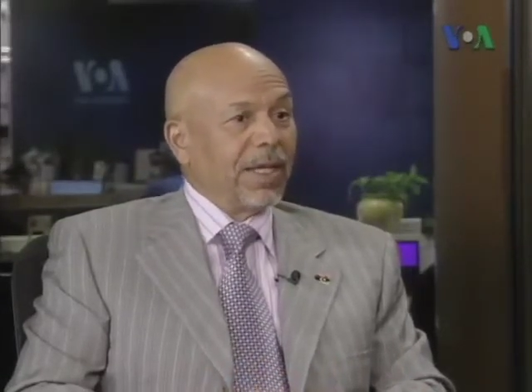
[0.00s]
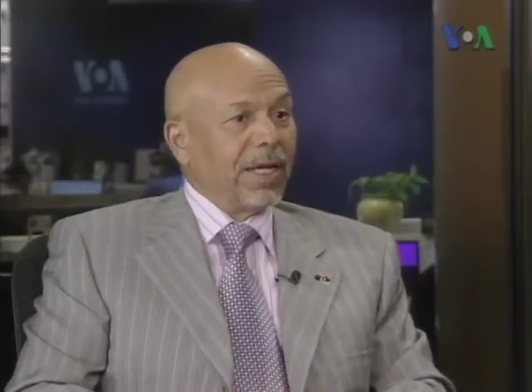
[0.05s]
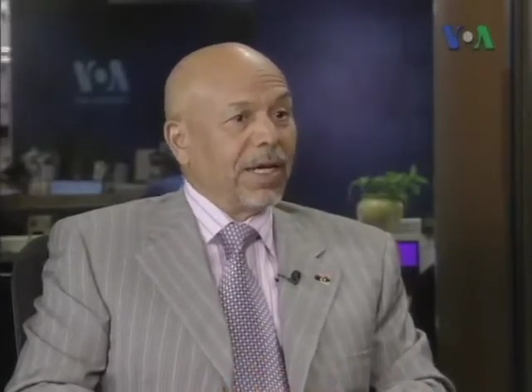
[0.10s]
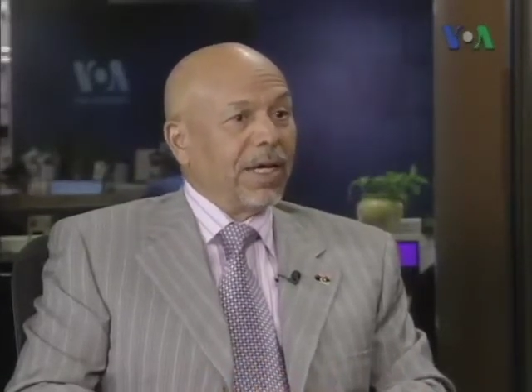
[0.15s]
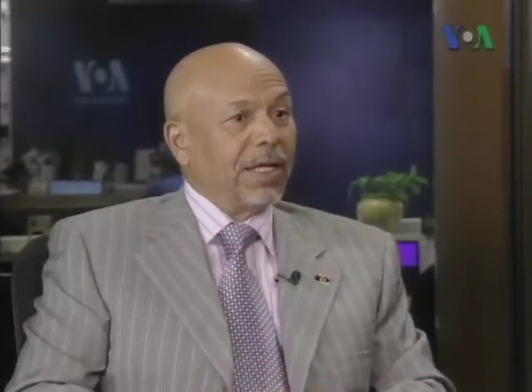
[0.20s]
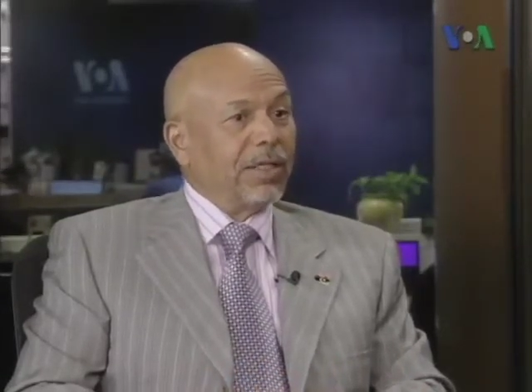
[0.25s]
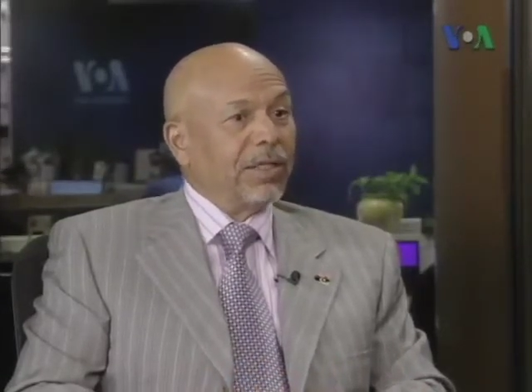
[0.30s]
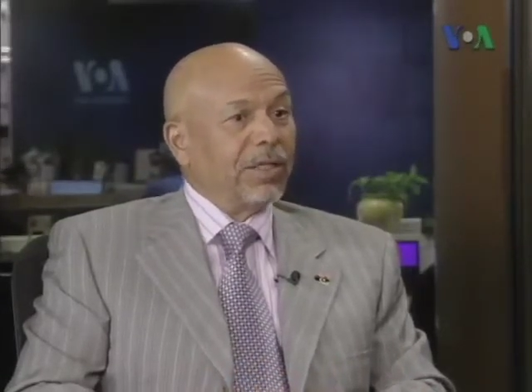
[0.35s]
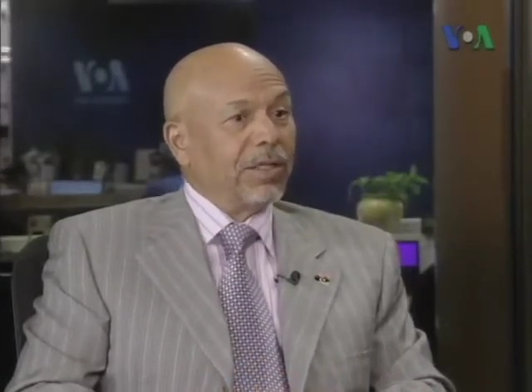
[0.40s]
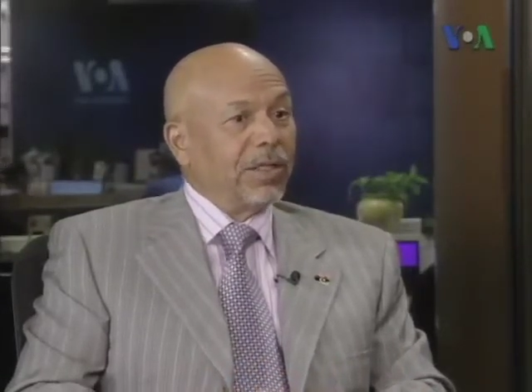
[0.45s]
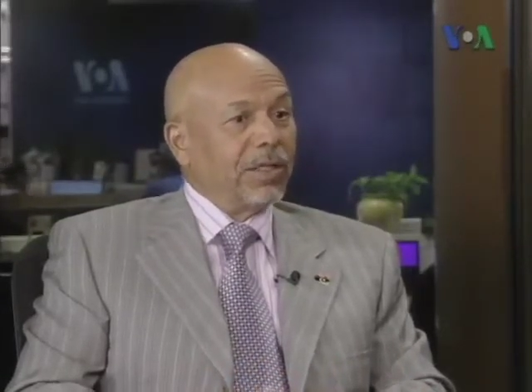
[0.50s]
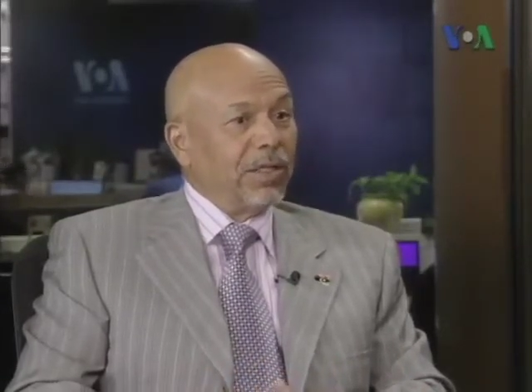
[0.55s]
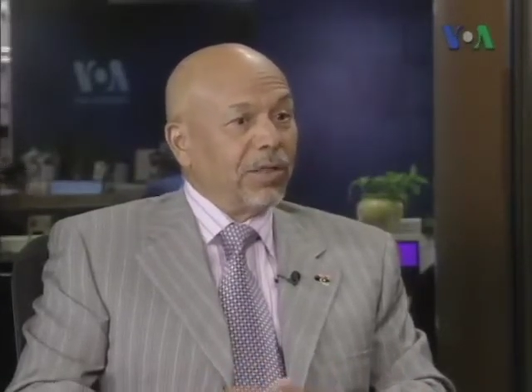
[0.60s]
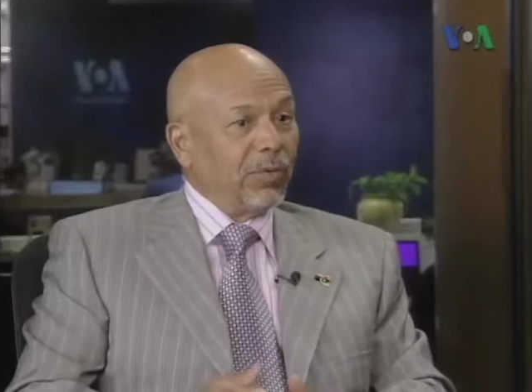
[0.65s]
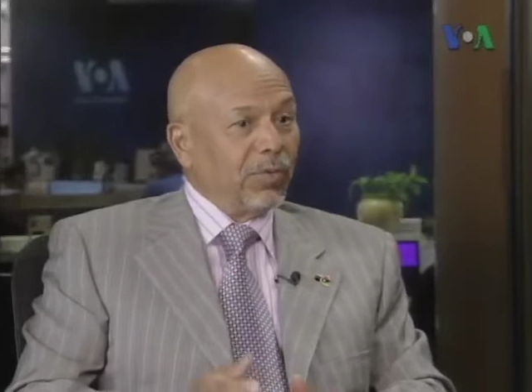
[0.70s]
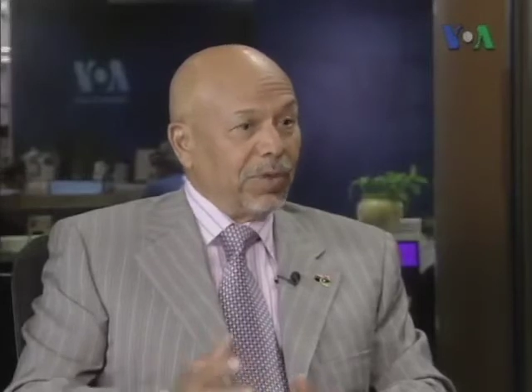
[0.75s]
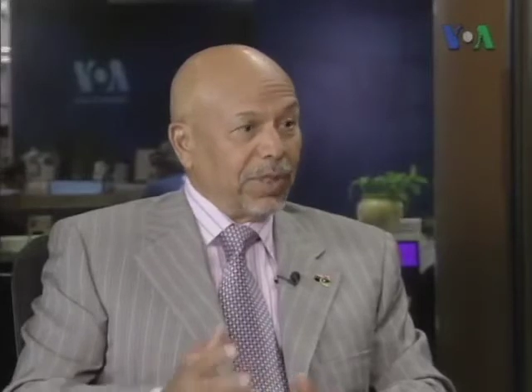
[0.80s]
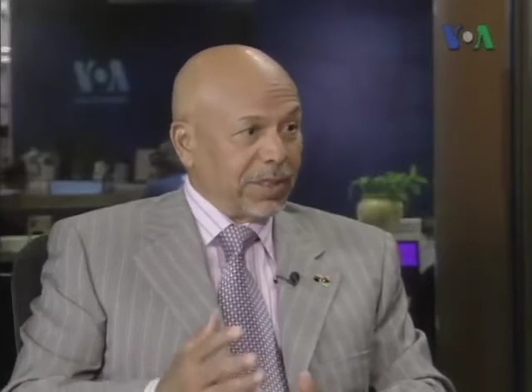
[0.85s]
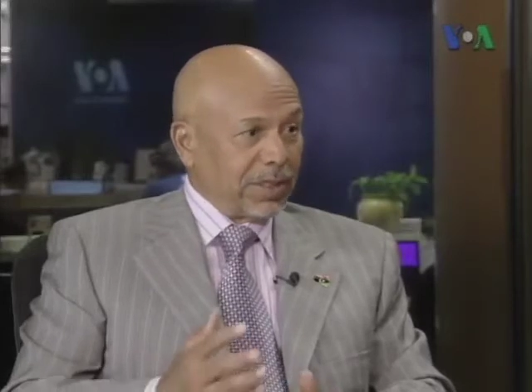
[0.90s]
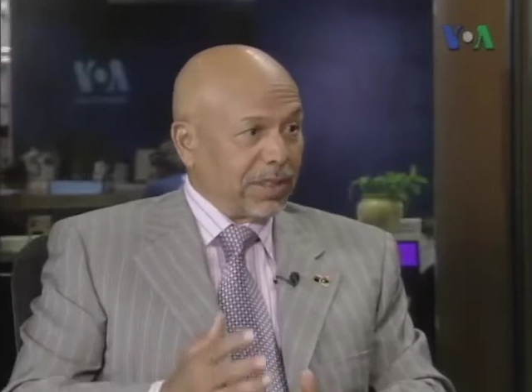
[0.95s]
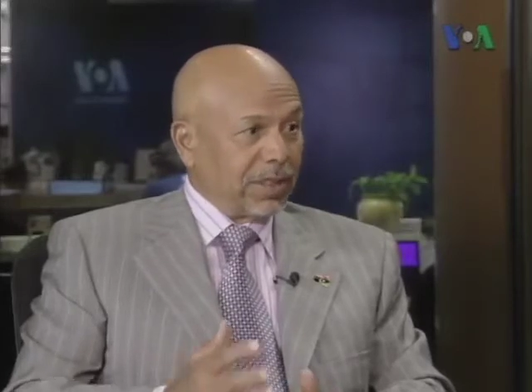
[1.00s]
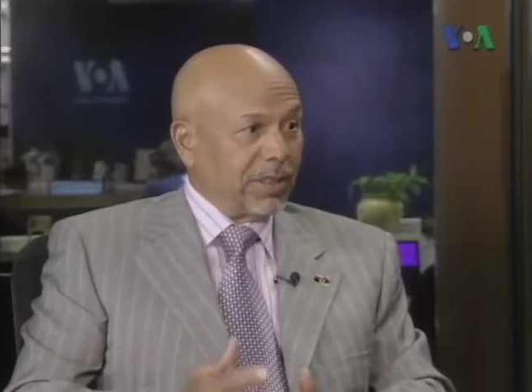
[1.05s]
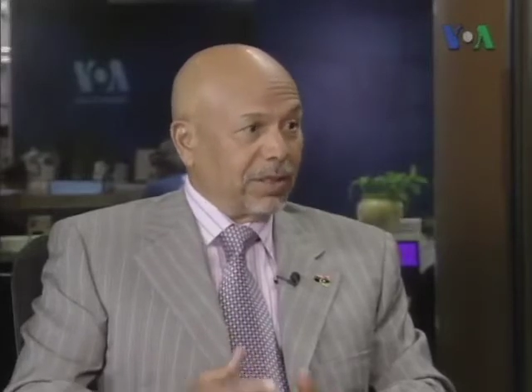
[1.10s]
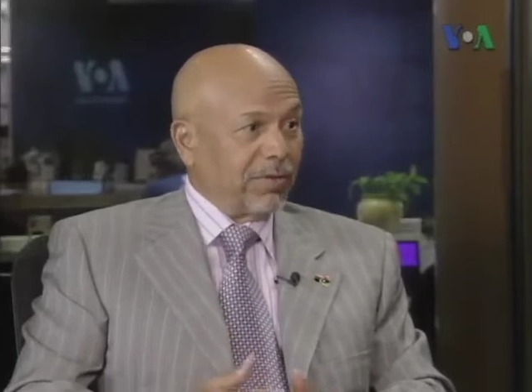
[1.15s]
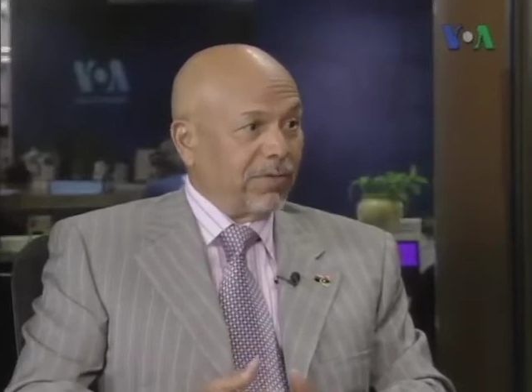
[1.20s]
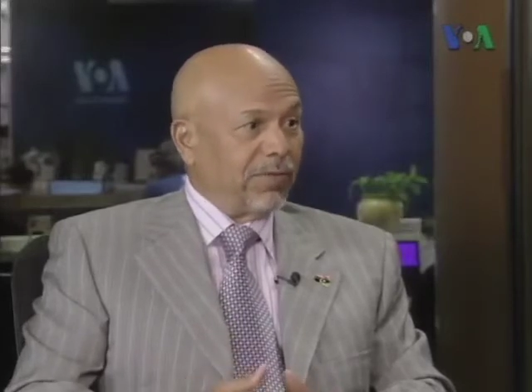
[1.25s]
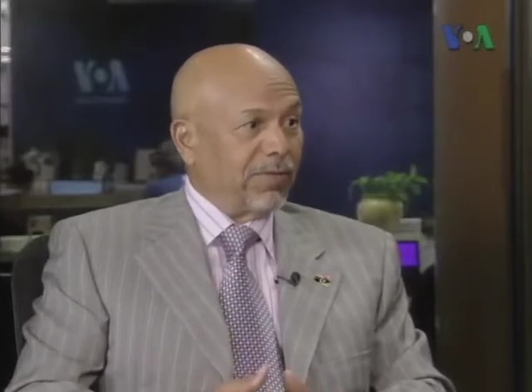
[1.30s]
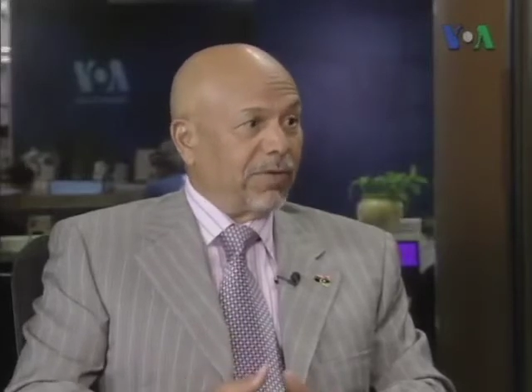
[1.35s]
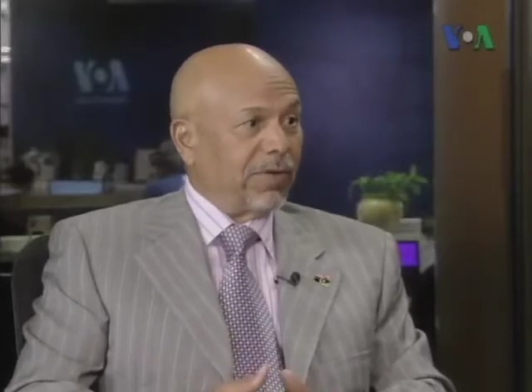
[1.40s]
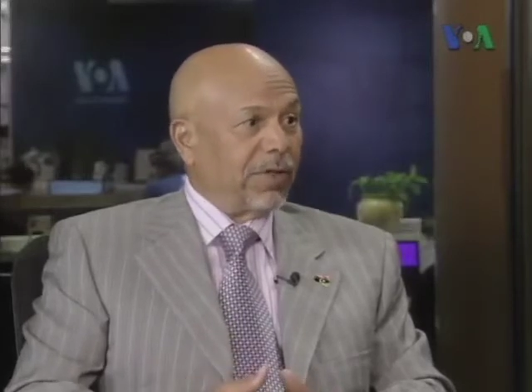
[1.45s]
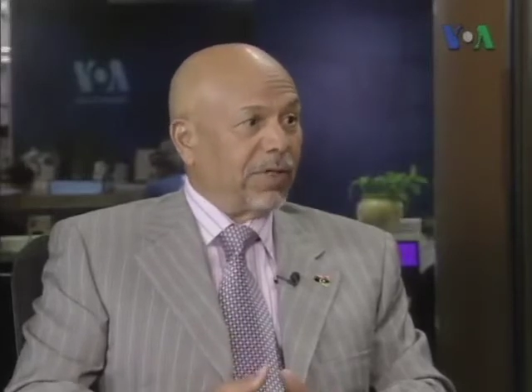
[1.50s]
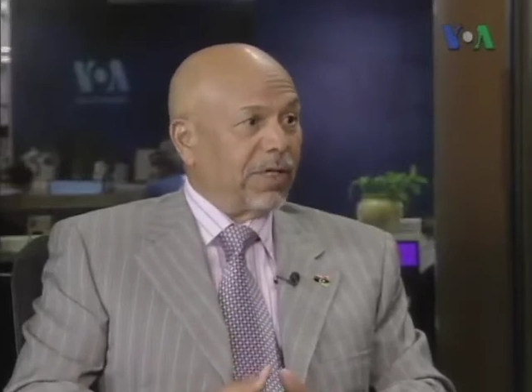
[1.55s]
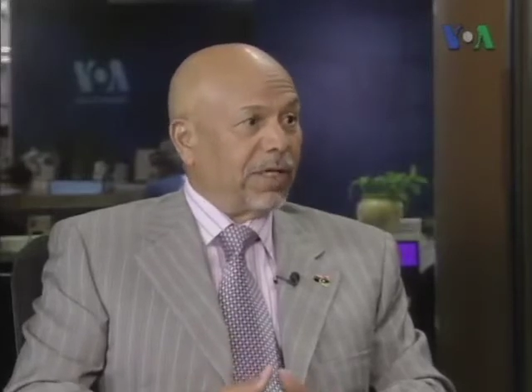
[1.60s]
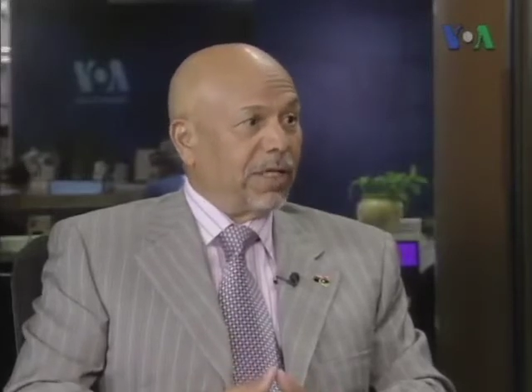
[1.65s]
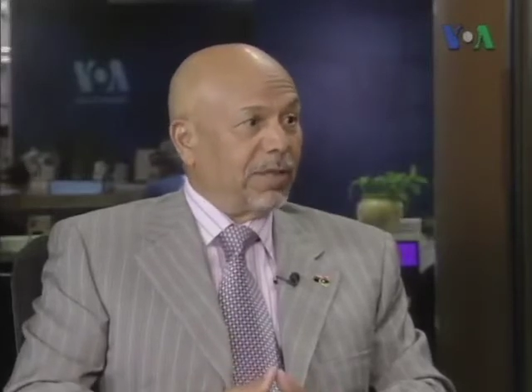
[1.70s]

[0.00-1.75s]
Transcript: And in the west of uh,